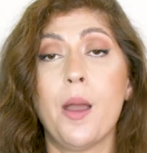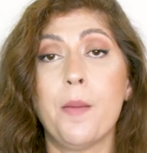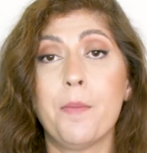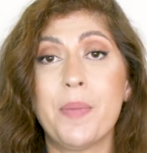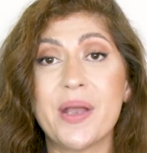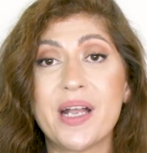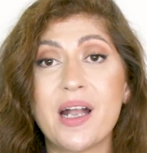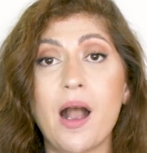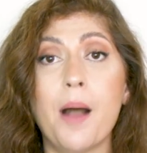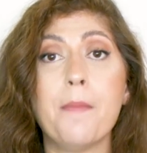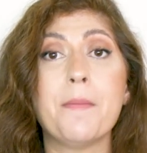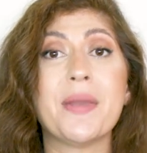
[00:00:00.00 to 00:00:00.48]

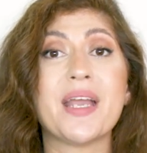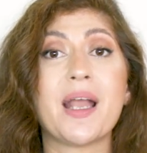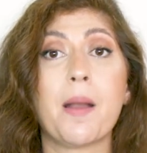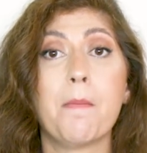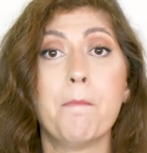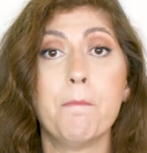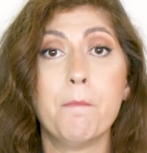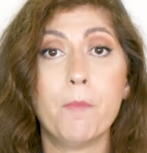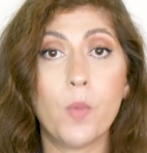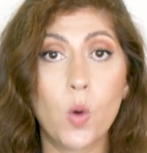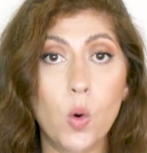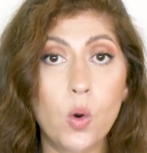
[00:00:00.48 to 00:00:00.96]

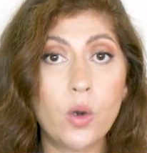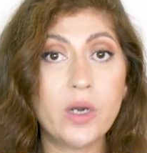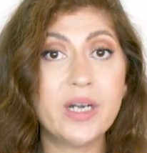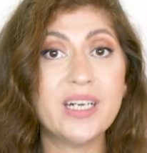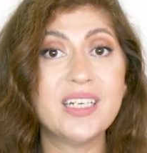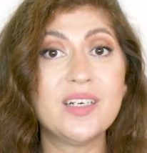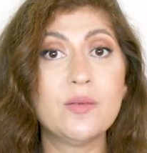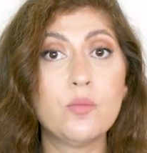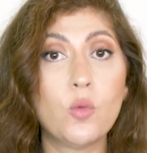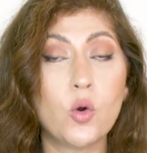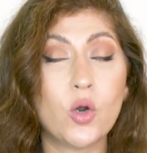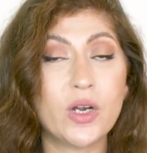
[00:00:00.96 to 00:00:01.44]
becoming more
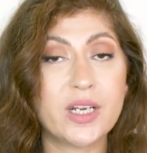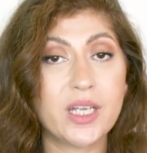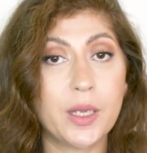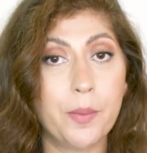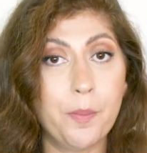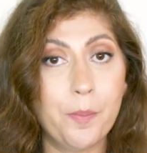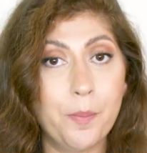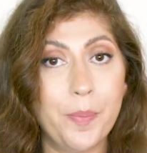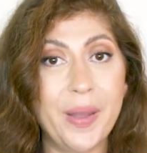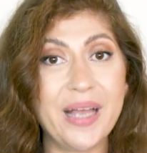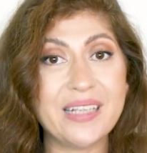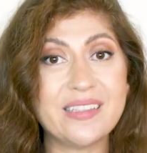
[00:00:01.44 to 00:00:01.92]
and more
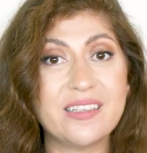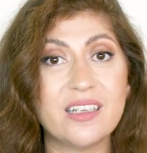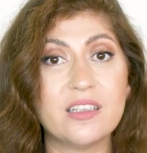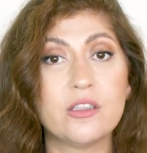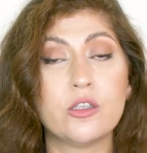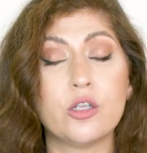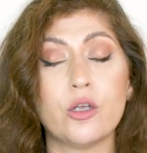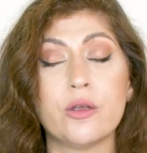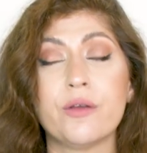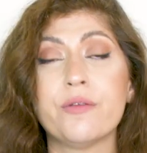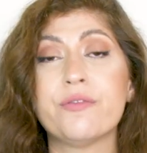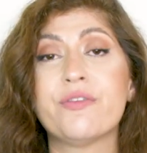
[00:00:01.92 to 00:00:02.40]

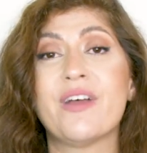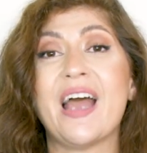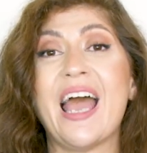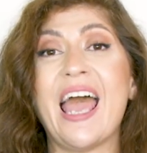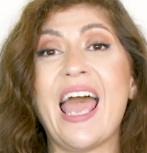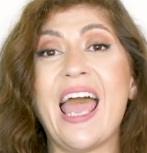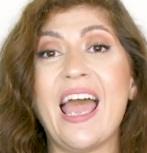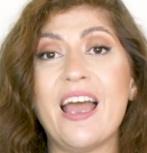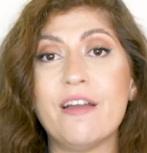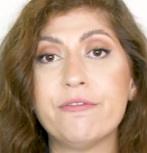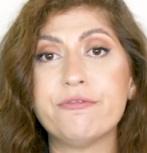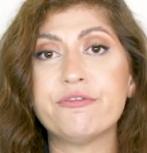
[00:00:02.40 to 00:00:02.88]
competitive
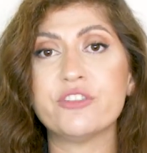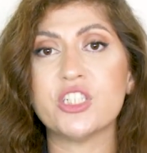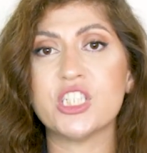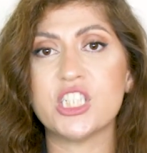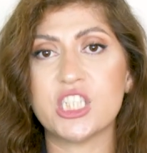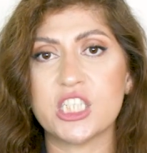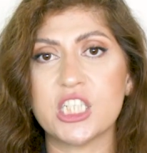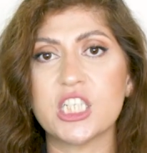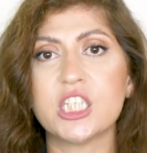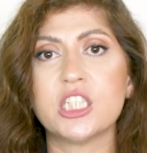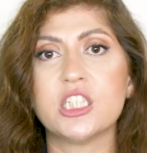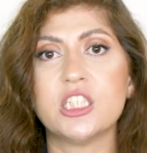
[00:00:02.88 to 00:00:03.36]
every
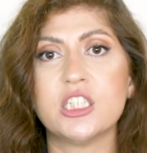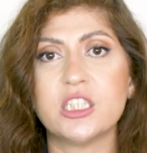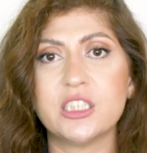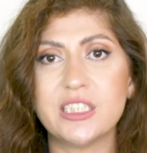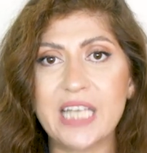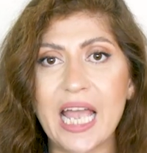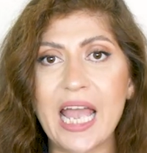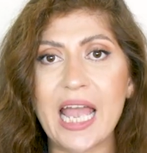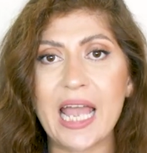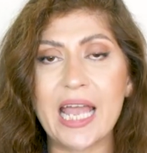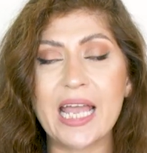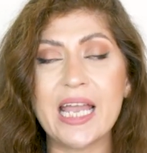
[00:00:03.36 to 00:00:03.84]
single
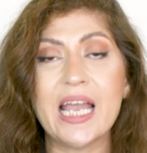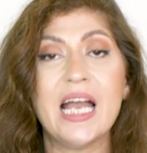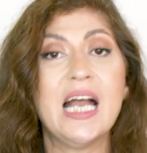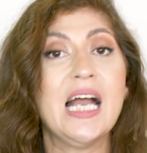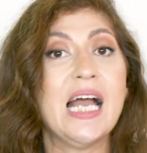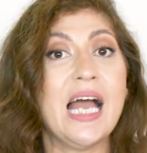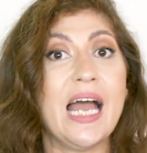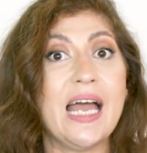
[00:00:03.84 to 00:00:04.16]
day